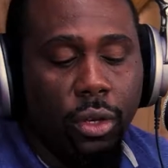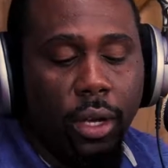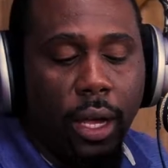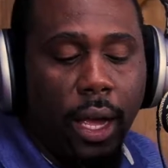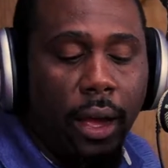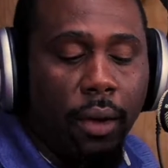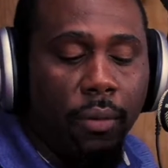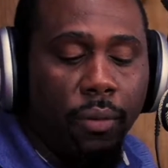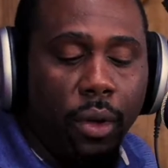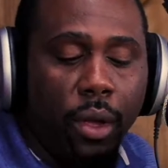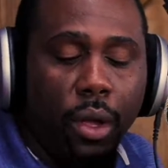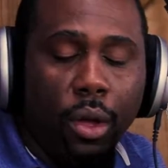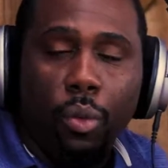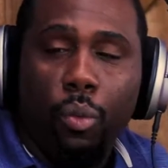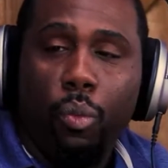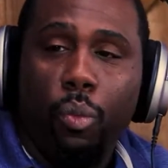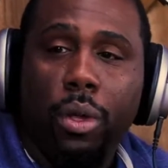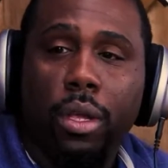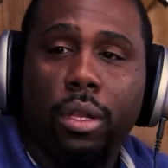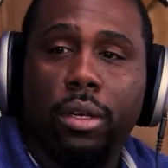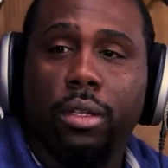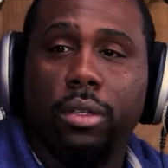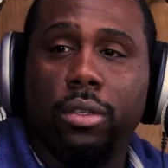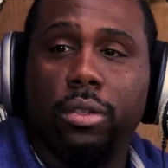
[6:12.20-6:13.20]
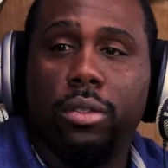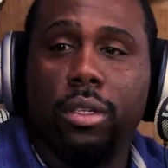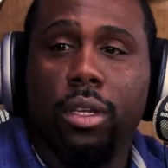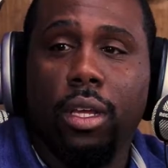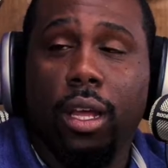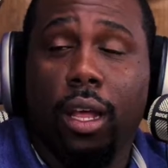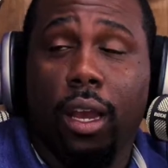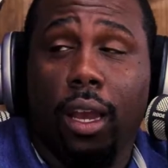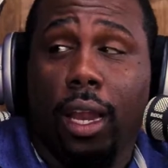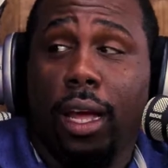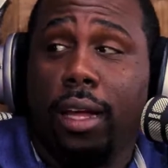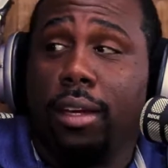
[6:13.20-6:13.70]
You can have weakness.
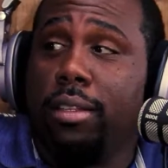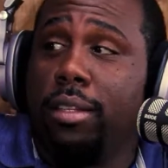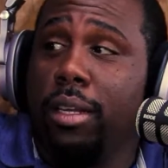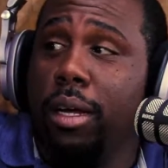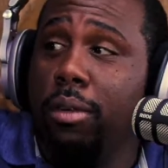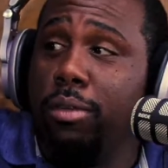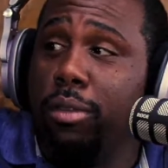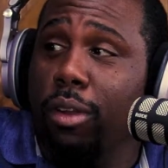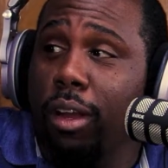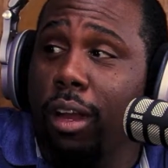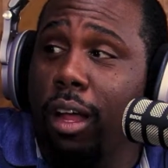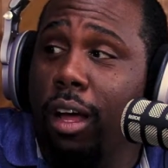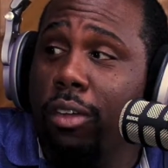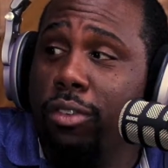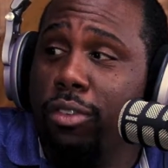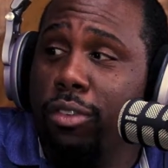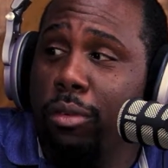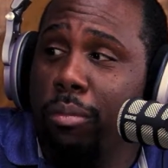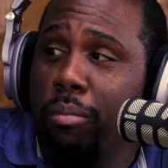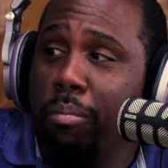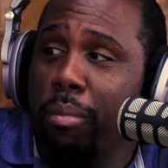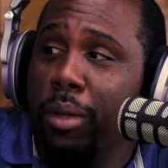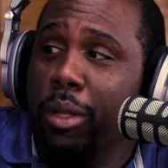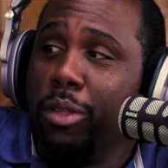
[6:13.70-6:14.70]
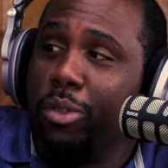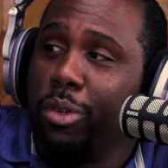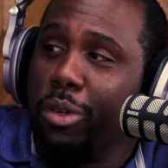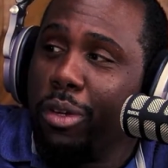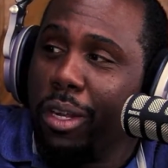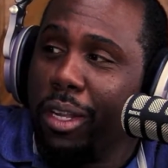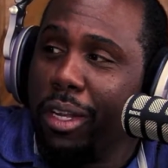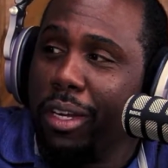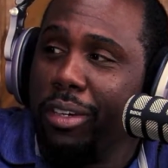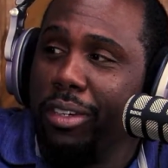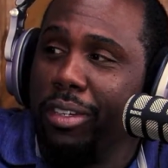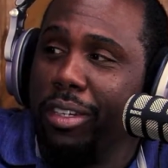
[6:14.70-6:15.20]
A lot of times a loss of mental
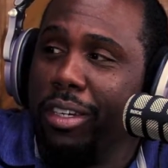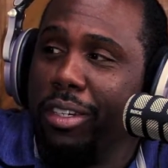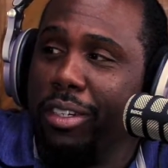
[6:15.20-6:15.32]
clarity.